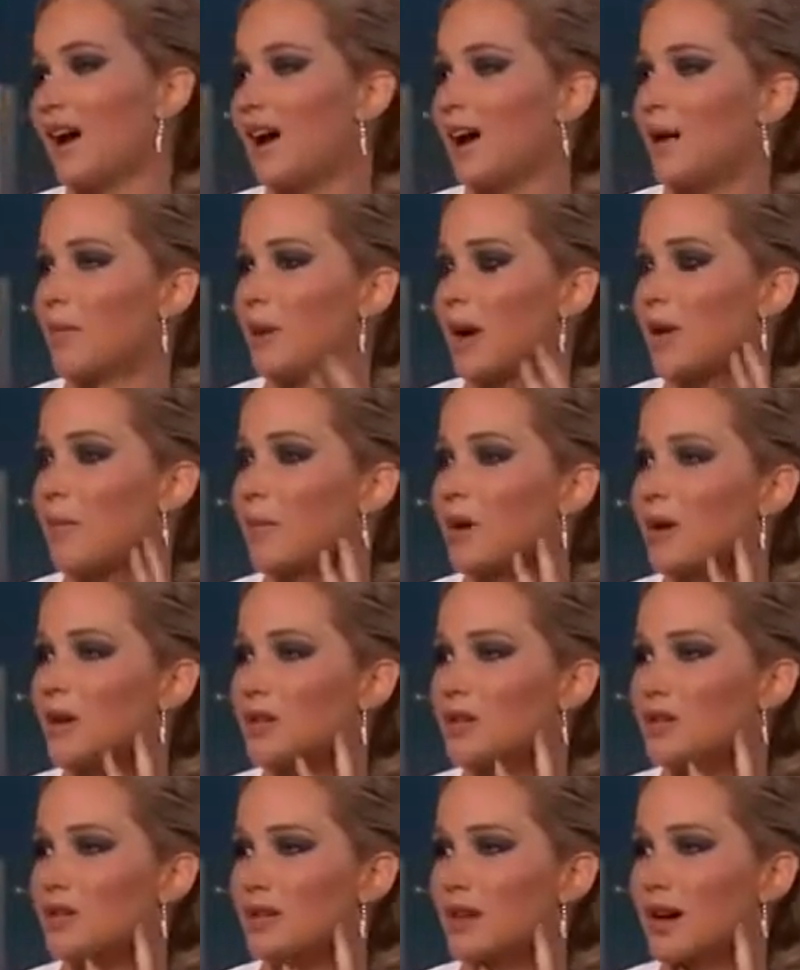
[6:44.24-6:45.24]
I
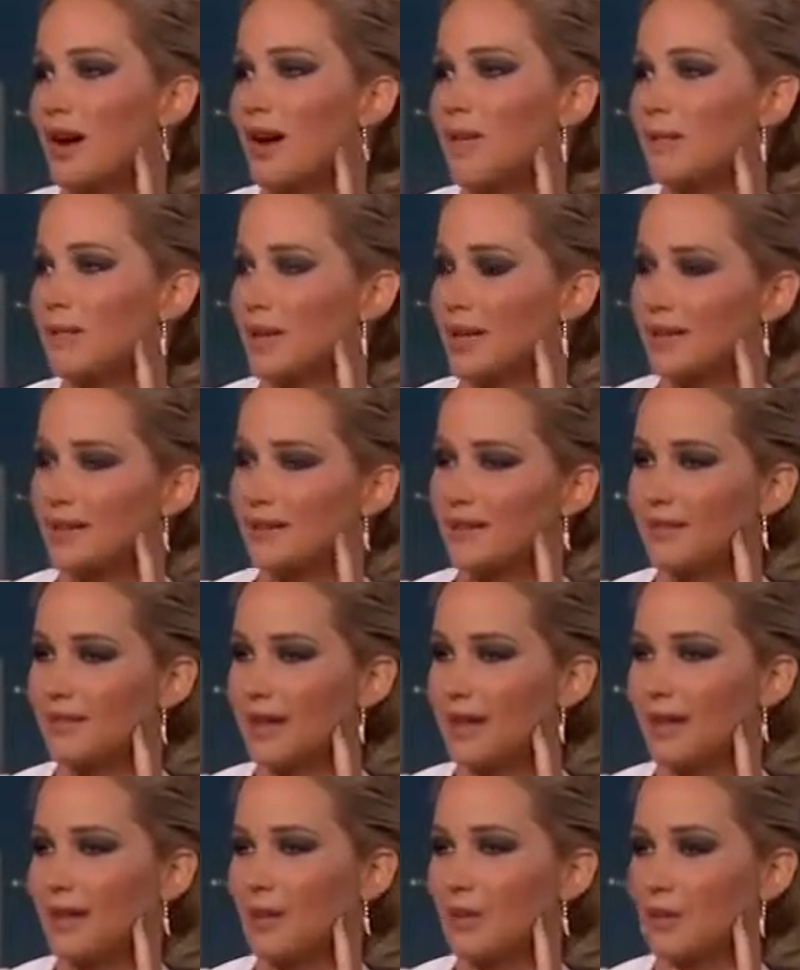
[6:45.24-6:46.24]
wanted you to come and
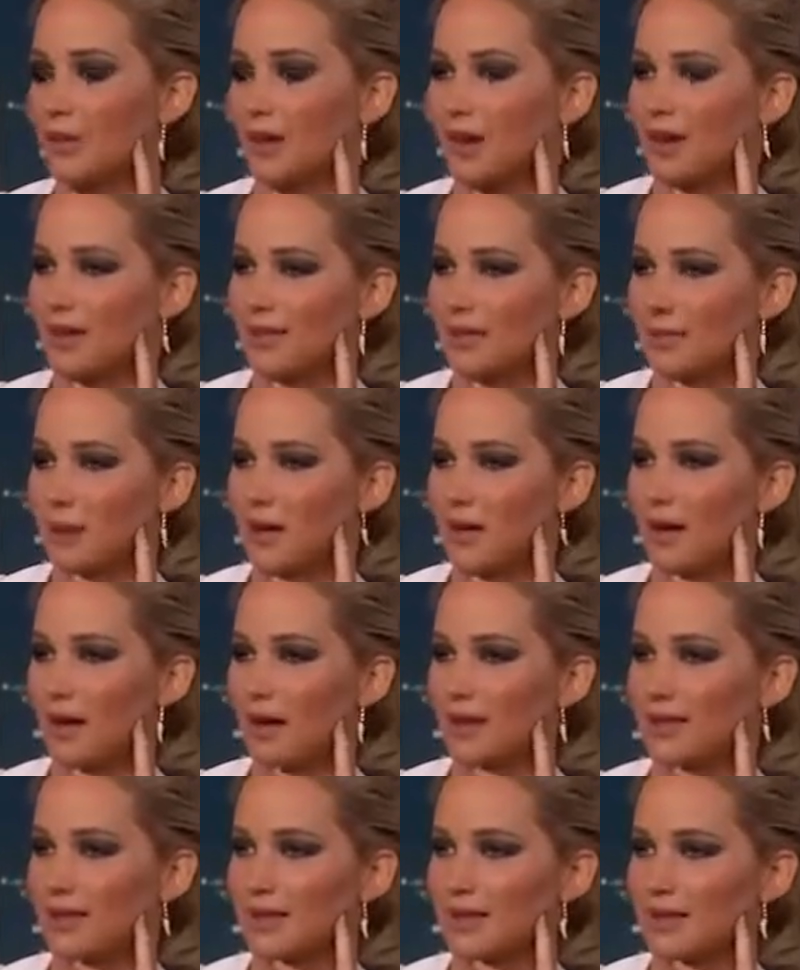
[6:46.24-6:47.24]
organize my
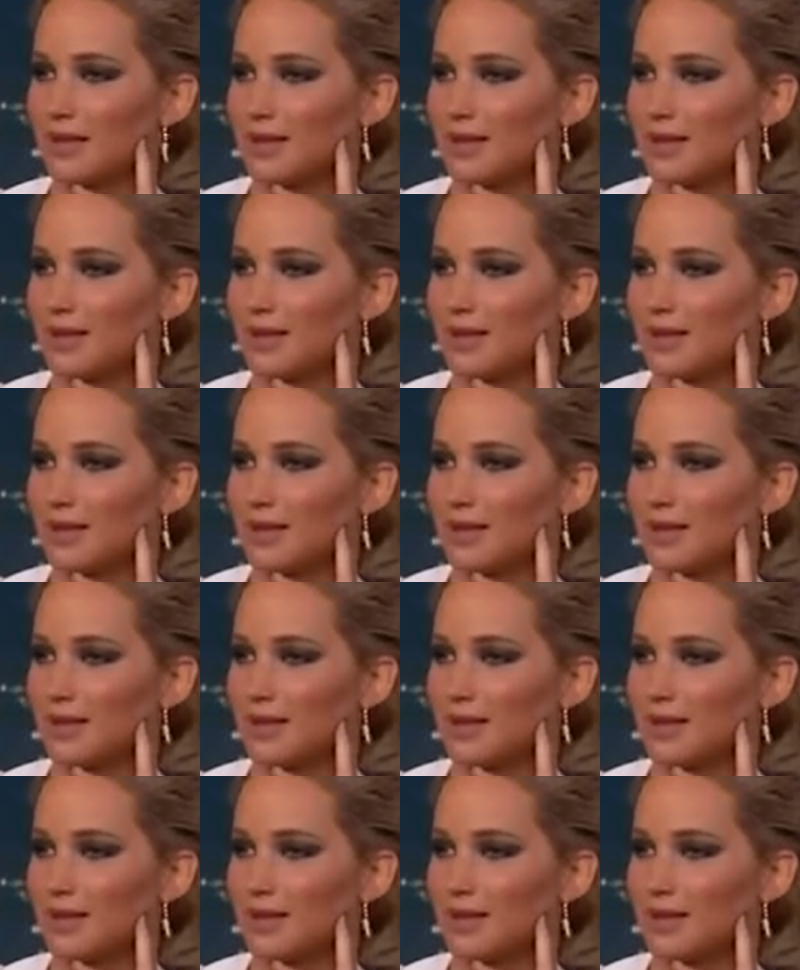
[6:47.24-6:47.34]
closet